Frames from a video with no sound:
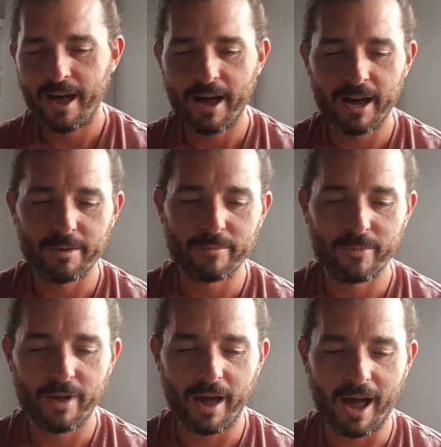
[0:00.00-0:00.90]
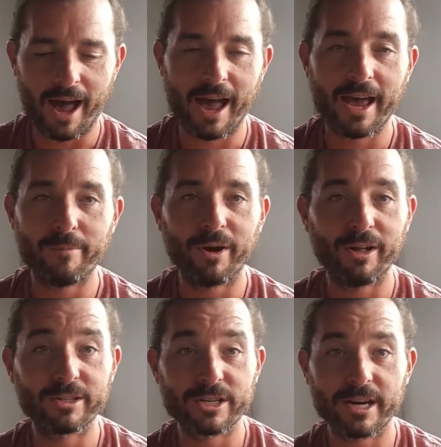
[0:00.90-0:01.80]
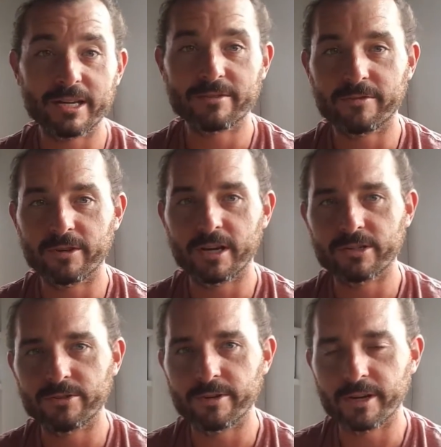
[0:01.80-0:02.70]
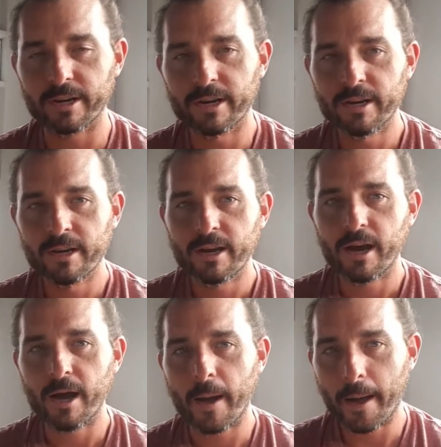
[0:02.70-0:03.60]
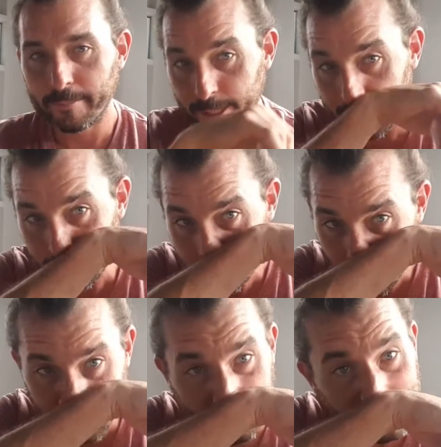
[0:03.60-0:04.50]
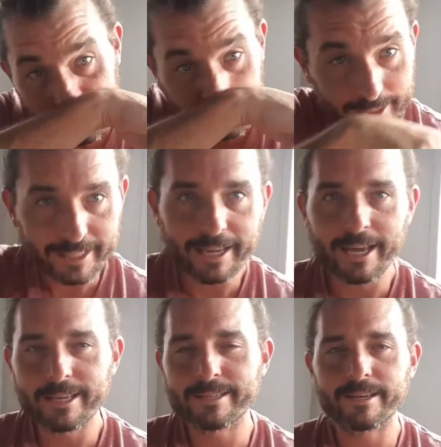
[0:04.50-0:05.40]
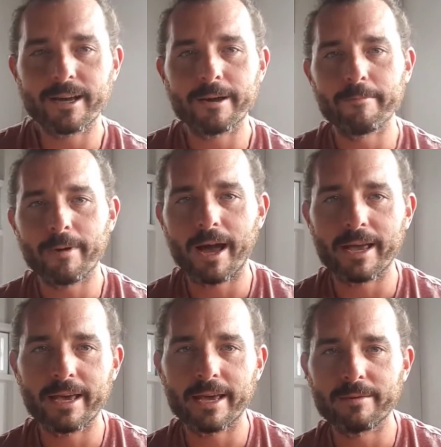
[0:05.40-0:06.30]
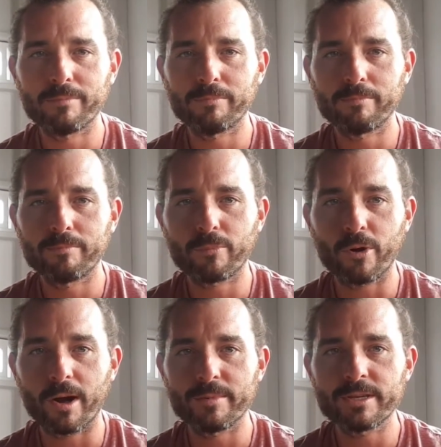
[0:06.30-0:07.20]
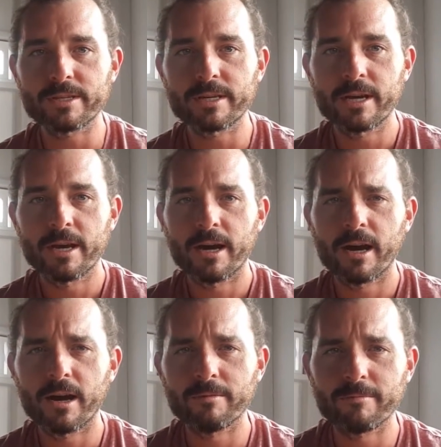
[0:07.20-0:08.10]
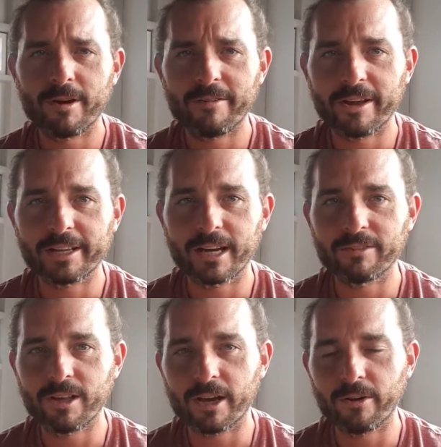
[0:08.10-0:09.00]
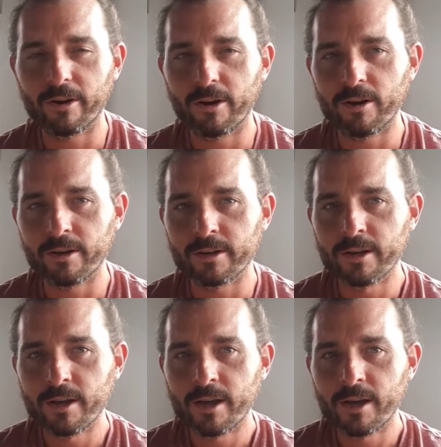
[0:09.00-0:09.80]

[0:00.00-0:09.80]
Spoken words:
I apologize for not doing updates as regularly as I had promised. I've had kind of a lot going on.